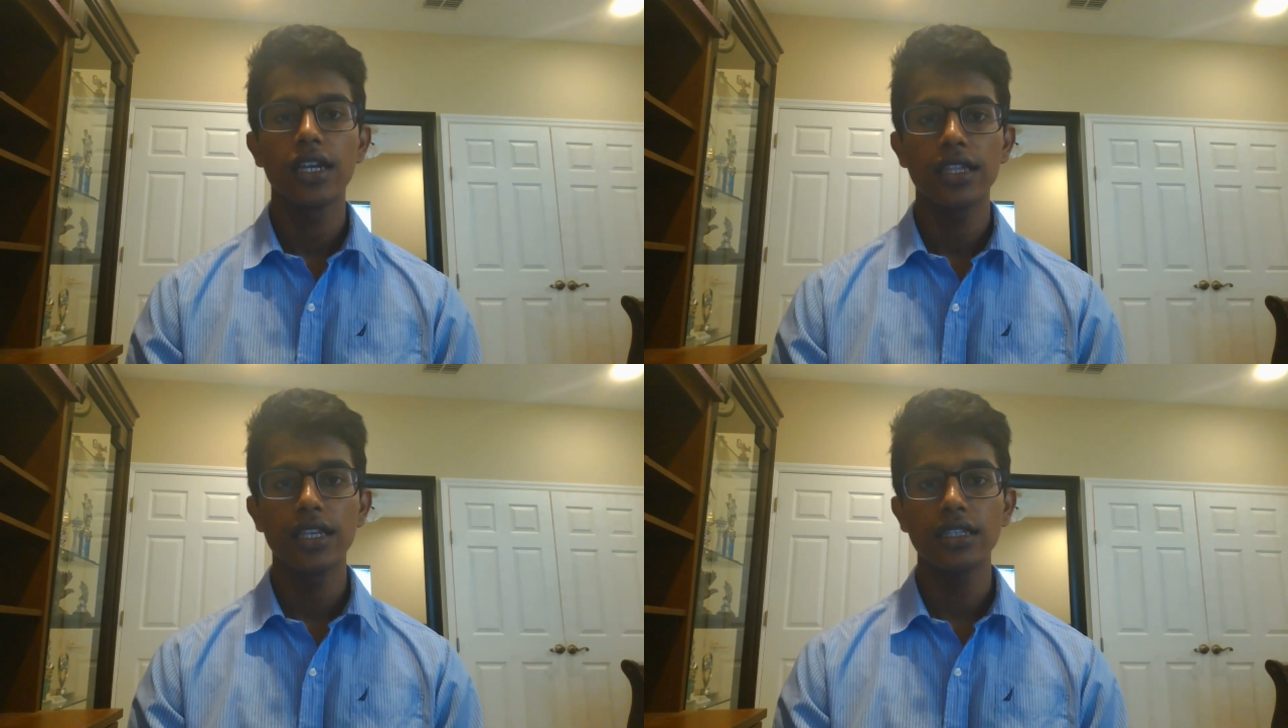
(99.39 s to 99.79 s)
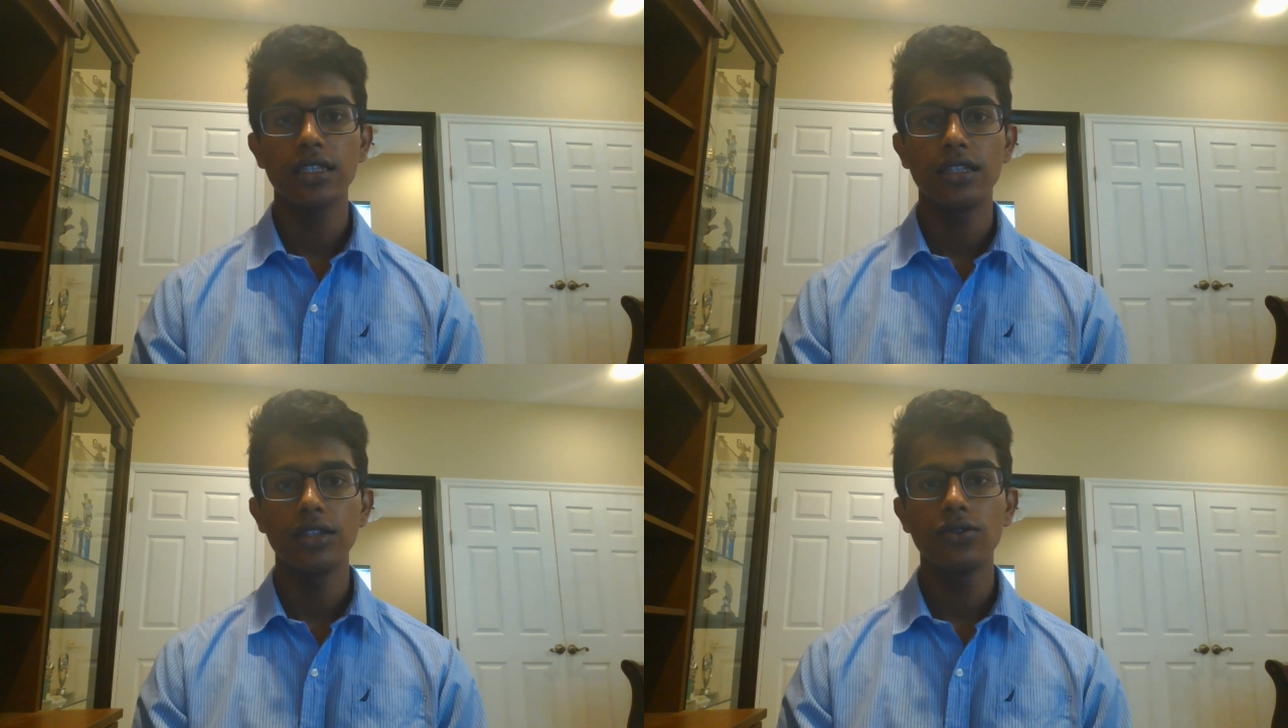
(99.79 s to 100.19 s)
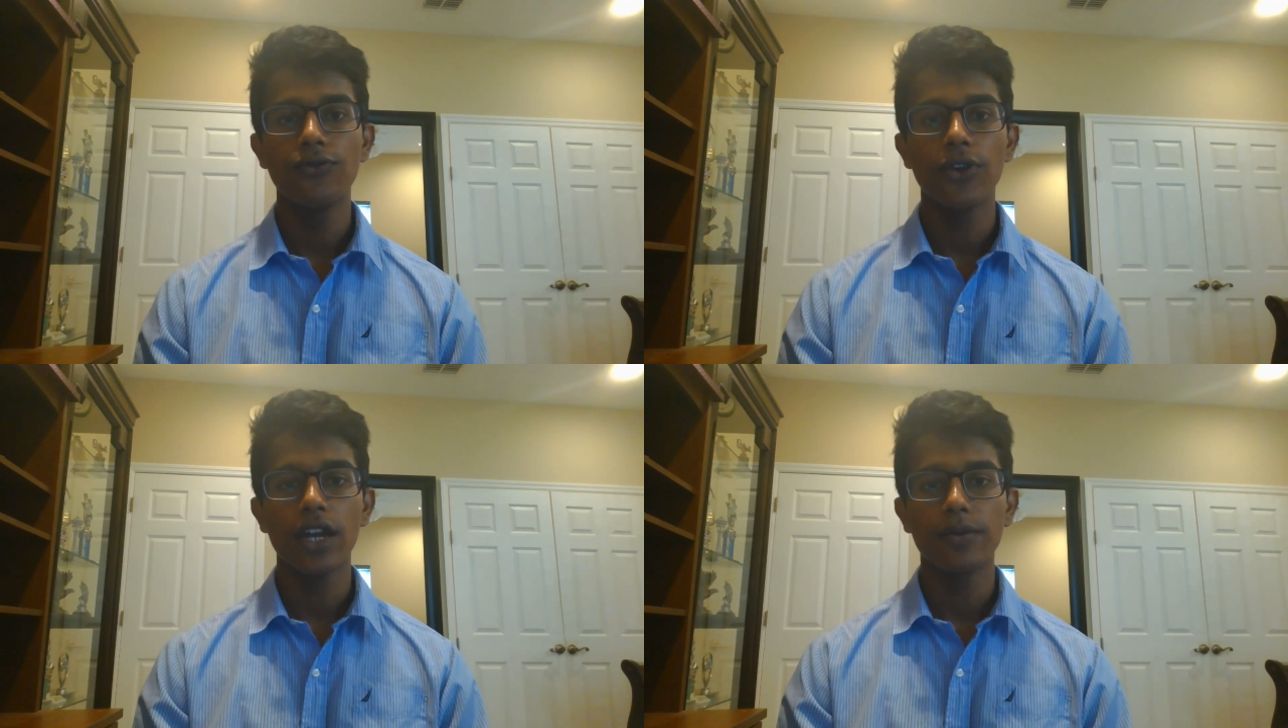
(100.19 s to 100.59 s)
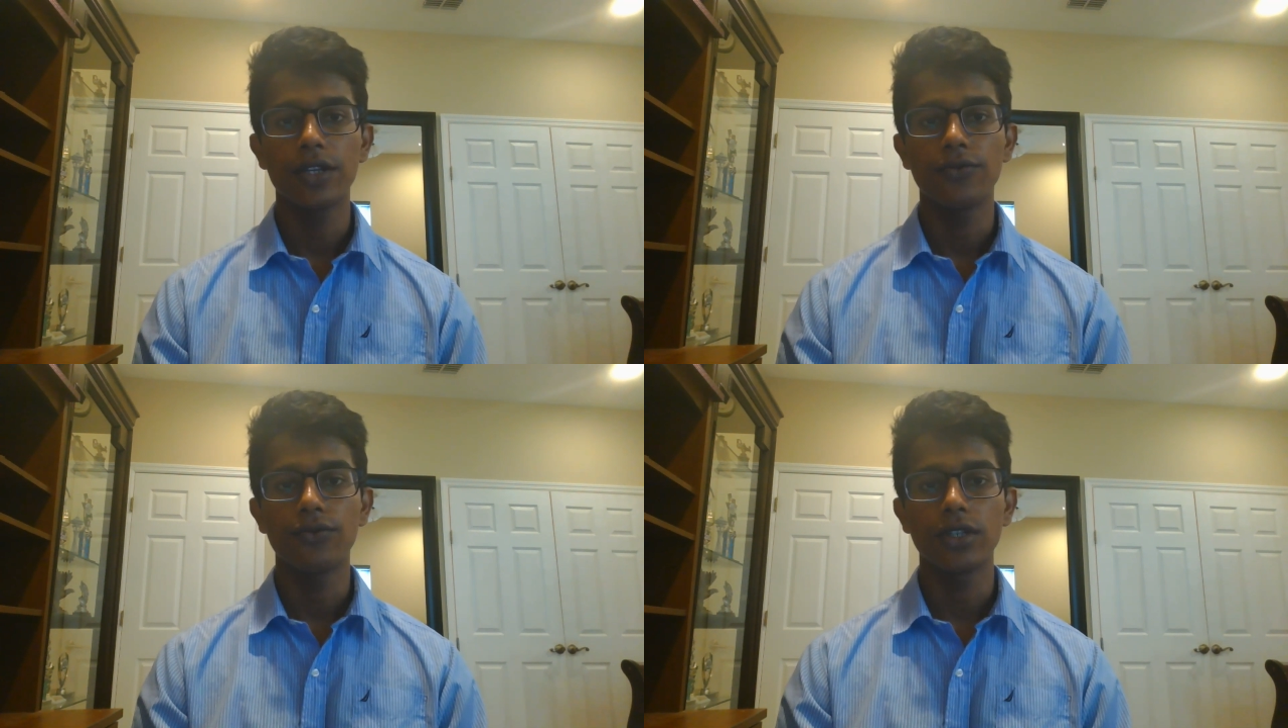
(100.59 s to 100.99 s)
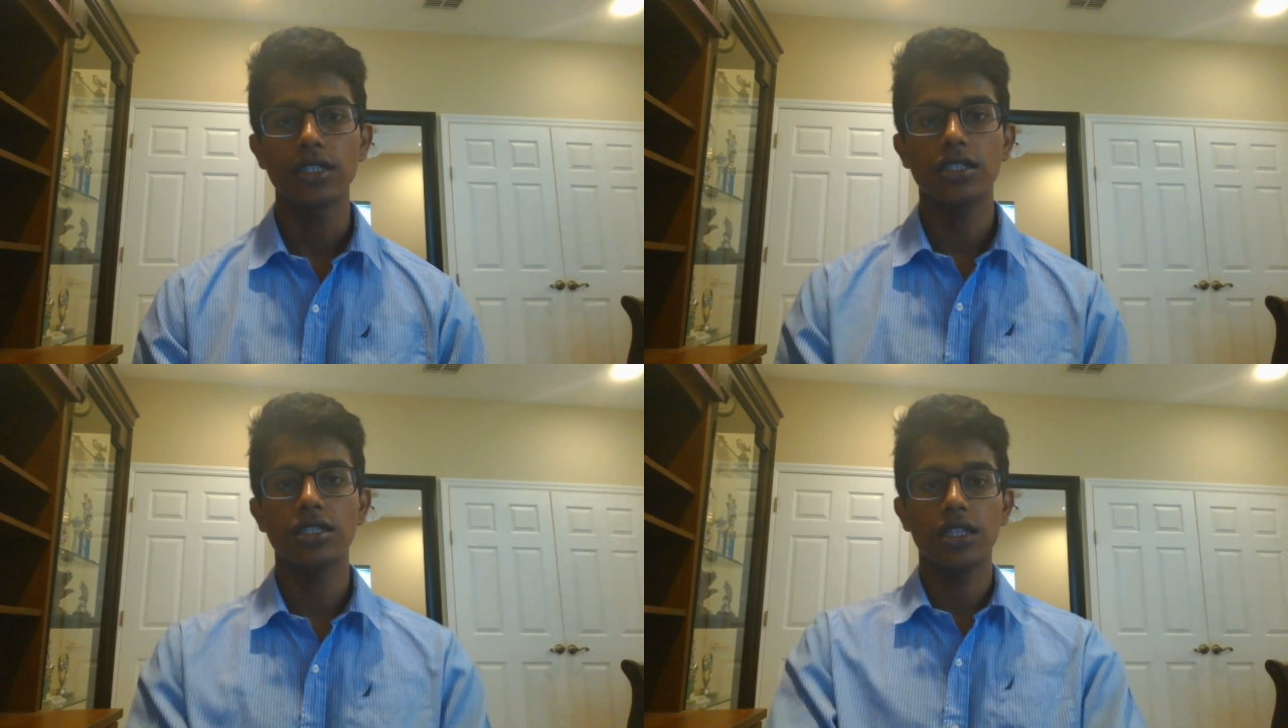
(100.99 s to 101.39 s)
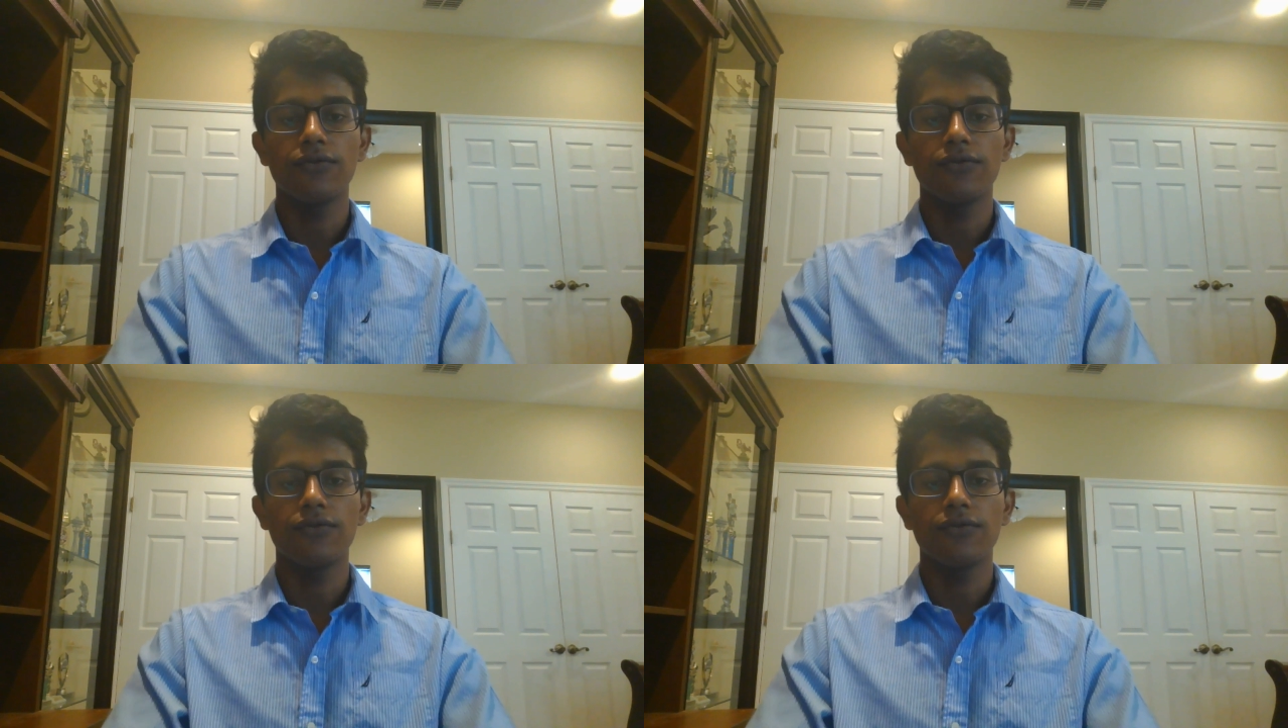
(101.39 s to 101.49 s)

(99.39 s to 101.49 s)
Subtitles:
This new fragment was